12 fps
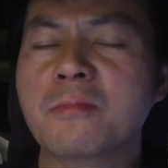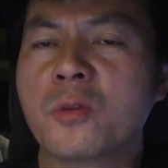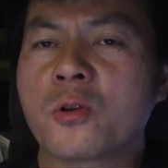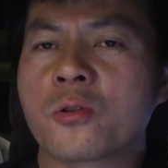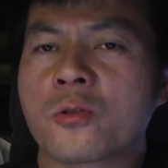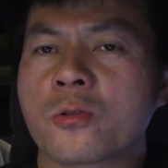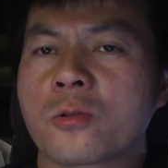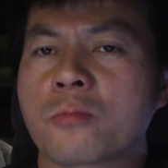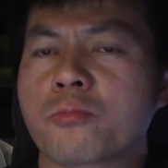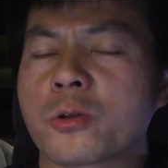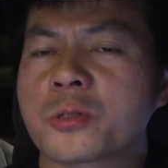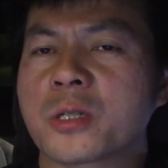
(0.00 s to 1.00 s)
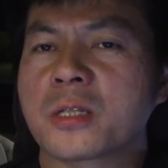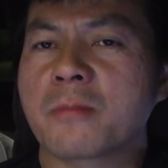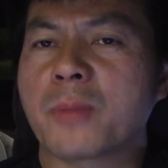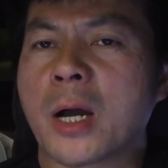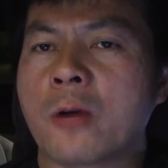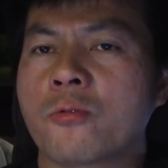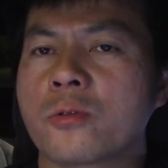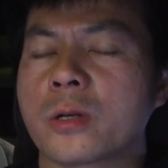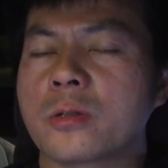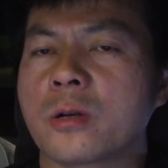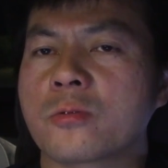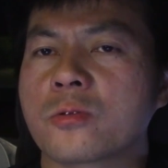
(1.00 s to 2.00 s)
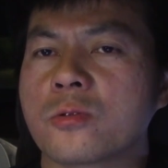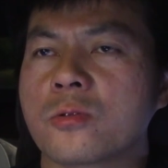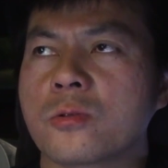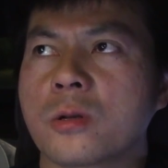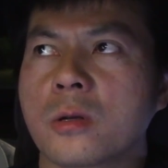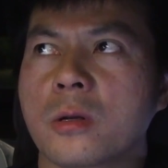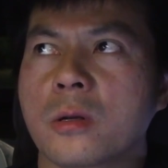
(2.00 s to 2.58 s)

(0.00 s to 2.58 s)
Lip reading: more processing power, and you have to